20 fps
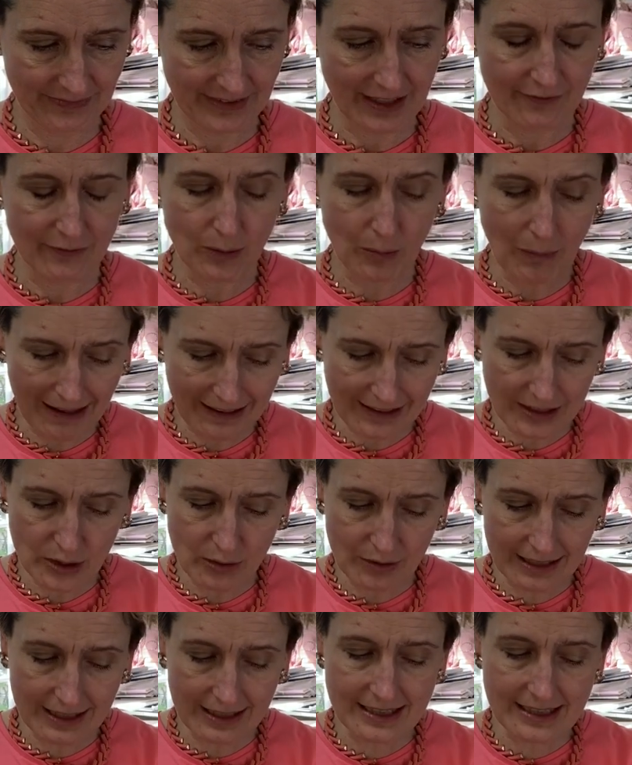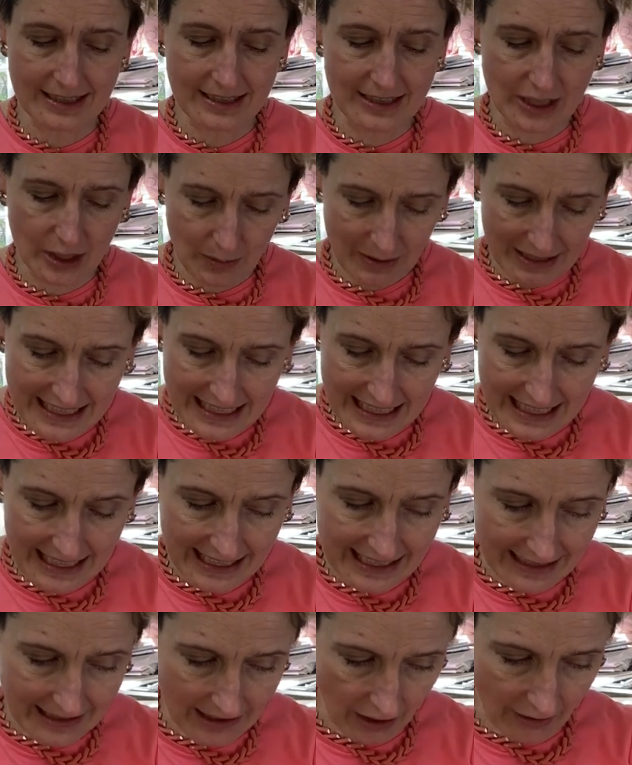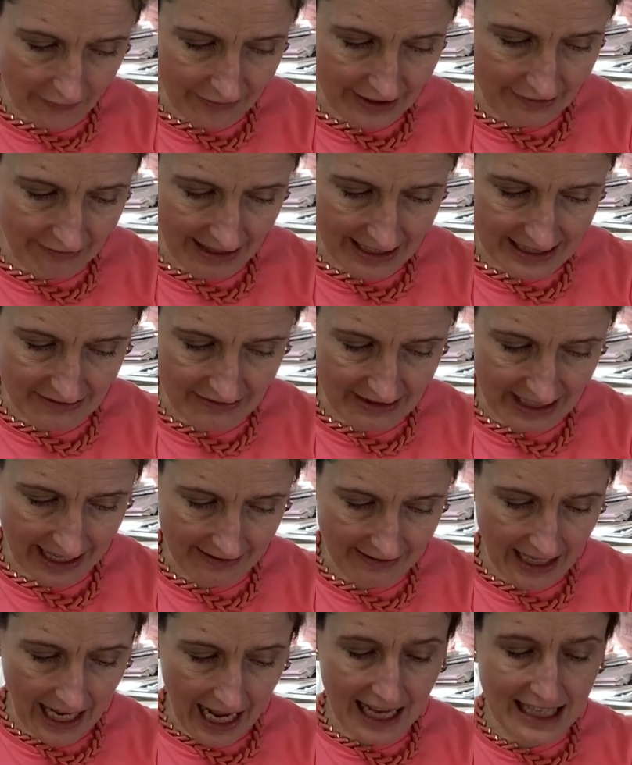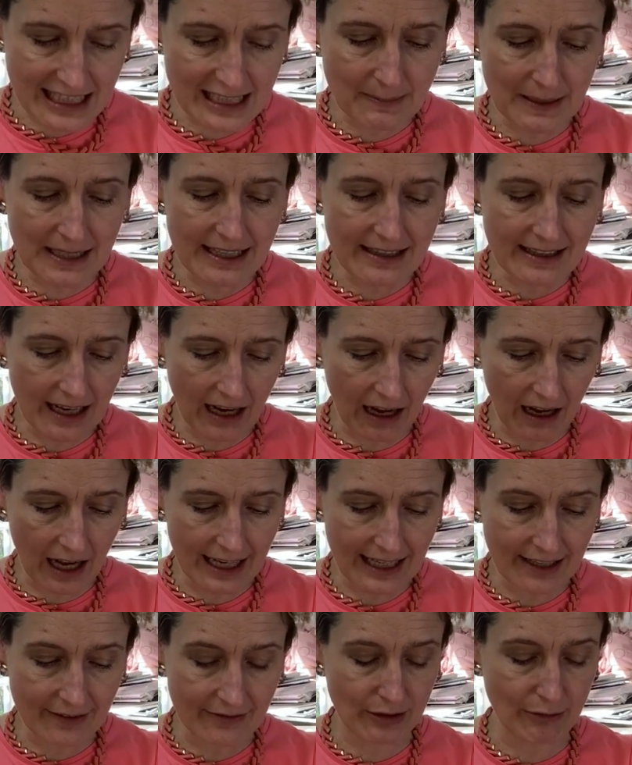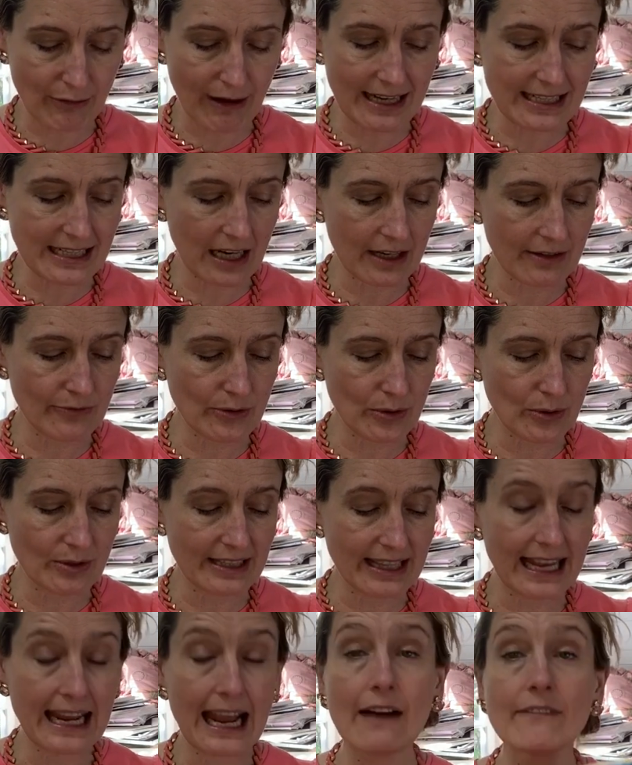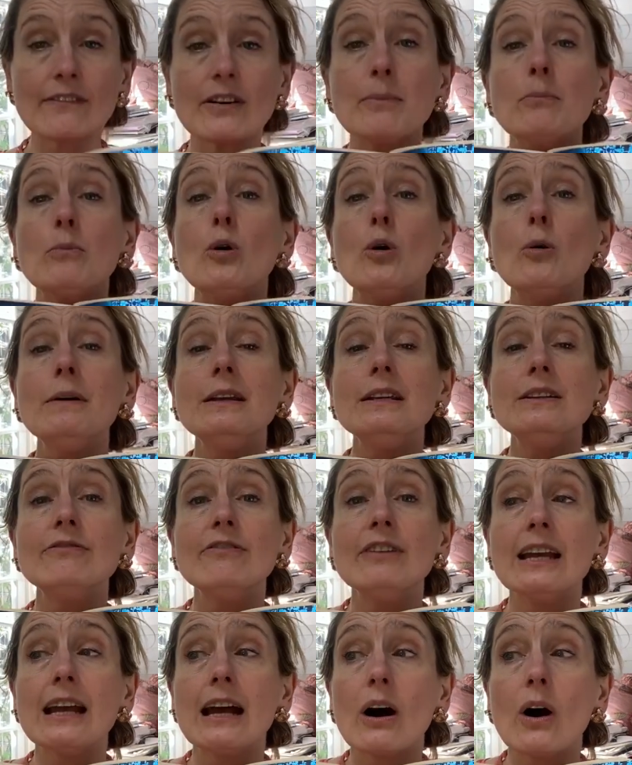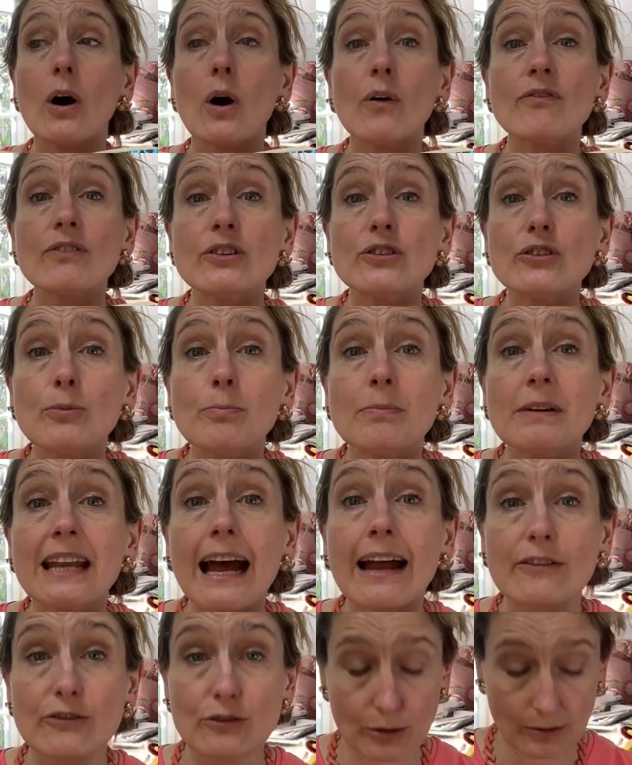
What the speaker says: For while hooligans do indeed laugh in the face of death and spit in the eye of the great typhoon, they have a morbid fear of the supernatural.